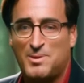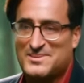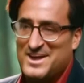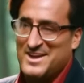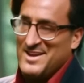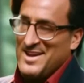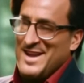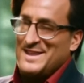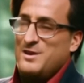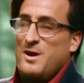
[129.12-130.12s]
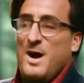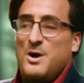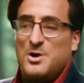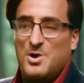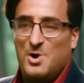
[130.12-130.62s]
Imagine the
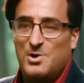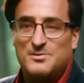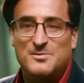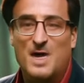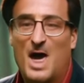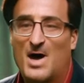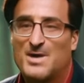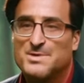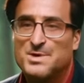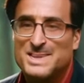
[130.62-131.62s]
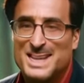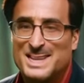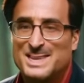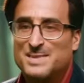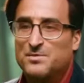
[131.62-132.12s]
irony of me
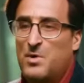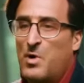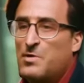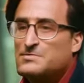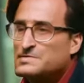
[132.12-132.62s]
beating you.